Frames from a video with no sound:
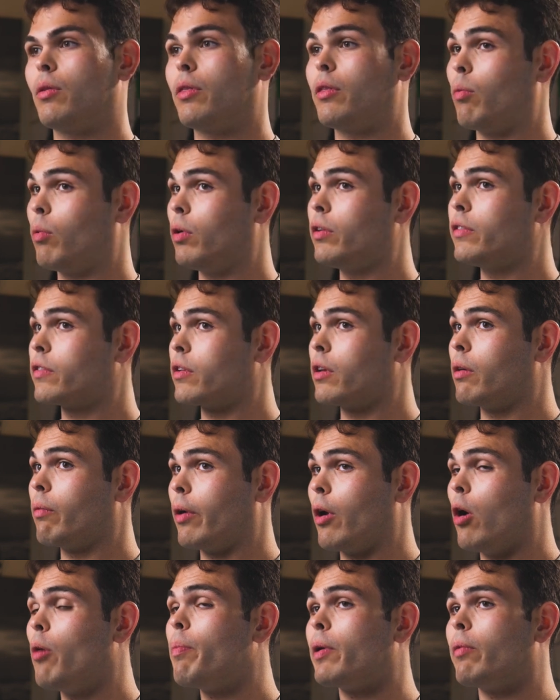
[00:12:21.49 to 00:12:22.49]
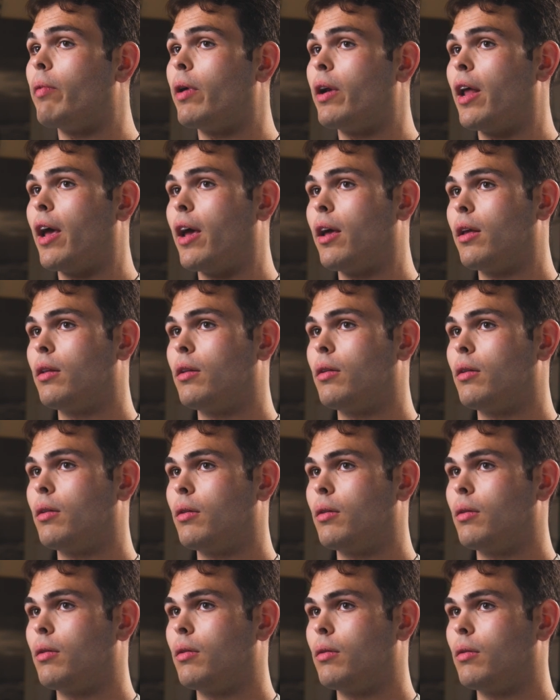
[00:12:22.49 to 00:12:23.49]
The world is going to reopen one
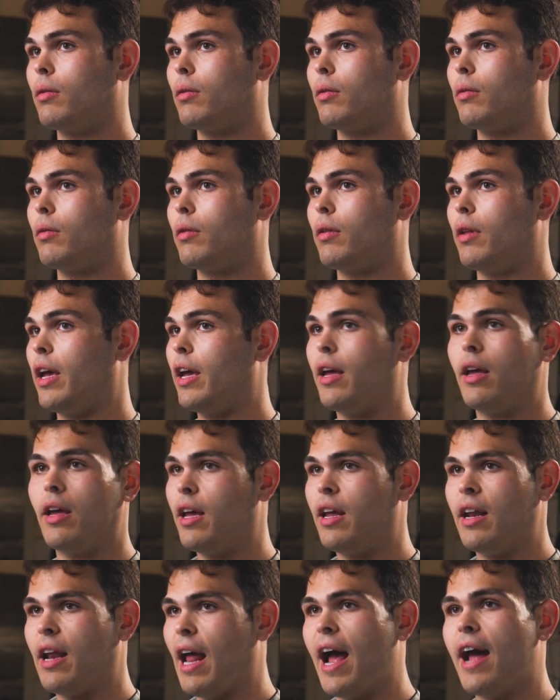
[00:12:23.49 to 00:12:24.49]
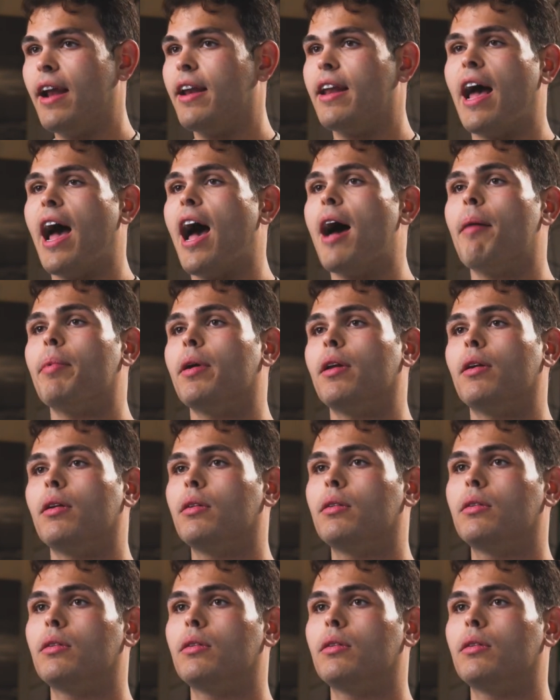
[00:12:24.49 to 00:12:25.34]
day. It had to happen.